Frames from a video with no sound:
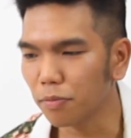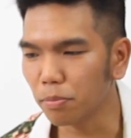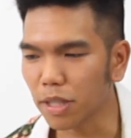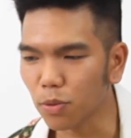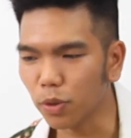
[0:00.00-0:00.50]

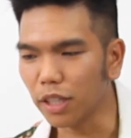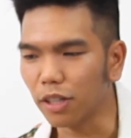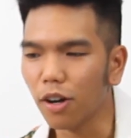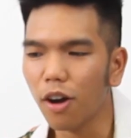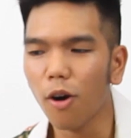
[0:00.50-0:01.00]
between
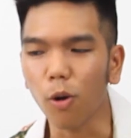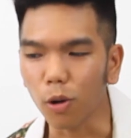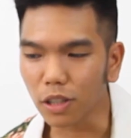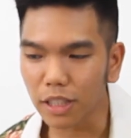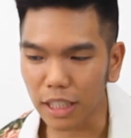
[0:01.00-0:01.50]

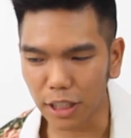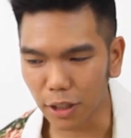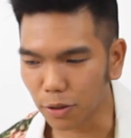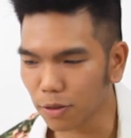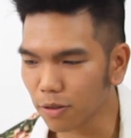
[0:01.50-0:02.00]
old and new.